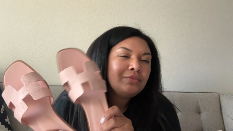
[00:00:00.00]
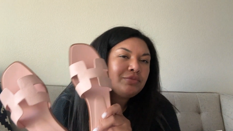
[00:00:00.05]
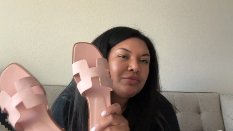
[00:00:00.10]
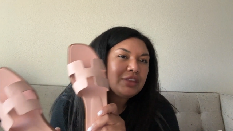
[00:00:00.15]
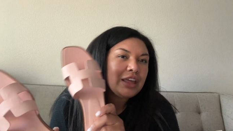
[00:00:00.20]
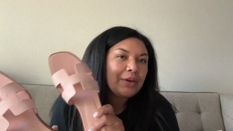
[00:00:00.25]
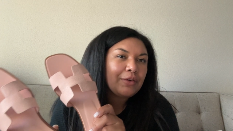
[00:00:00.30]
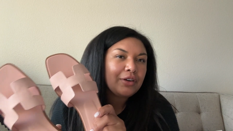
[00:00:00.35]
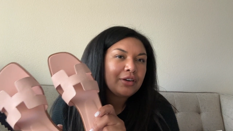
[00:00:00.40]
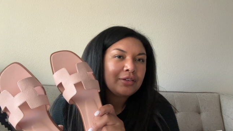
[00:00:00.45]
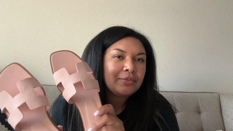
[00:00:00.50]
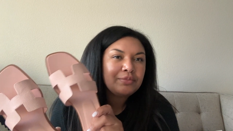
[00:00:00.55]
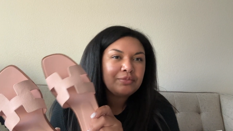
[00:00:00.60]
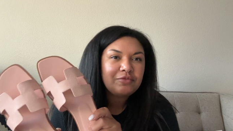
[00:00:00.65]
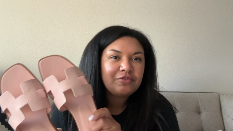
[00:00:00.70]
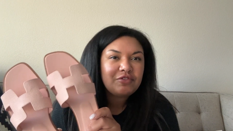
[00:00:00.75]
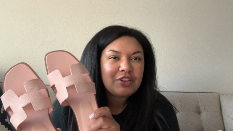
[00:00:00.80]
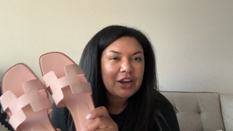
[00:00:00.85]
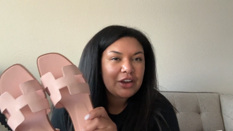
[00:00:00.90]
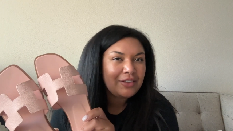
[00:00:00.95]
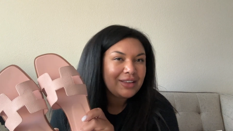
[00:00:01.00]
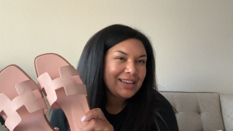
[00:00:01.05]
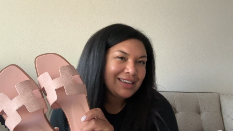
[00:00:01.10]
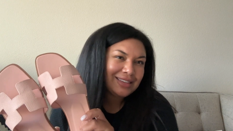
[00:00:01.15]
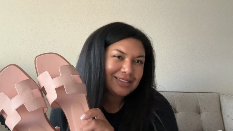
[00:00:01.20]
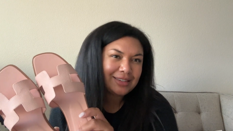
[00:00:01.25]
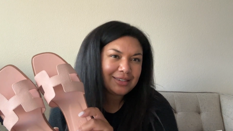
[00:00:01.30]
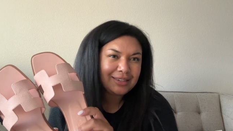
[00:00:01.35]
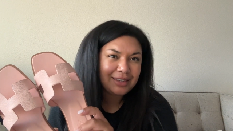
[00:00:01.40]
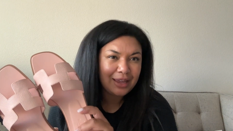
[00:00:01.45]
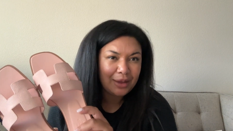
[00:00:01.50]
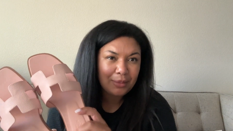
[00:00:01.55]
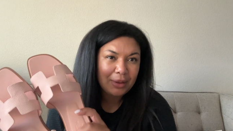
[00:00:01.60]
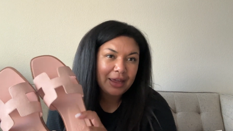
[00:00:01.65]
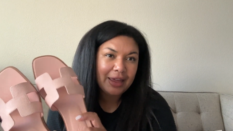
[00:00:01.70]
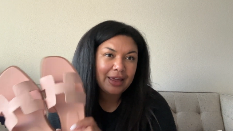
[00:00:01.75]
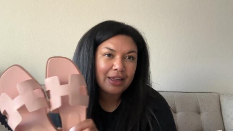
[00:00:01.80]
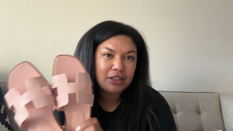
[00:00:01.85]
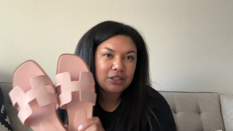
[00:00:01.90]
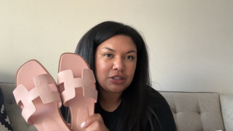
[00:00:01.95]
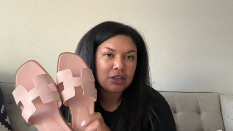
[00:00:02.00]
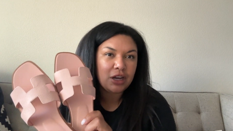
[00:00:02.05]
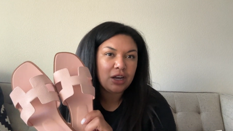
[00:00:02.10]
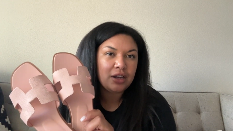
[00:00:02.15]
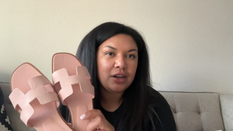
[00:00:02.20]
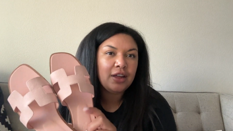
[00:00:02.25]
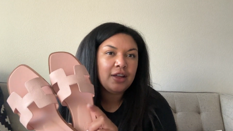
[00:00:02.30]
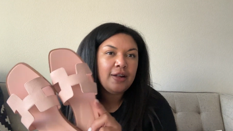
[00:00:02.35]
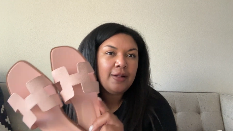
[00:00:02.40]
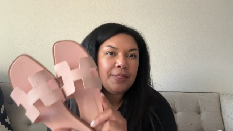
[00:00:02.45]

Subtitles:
They were fairly easy to get my hands on.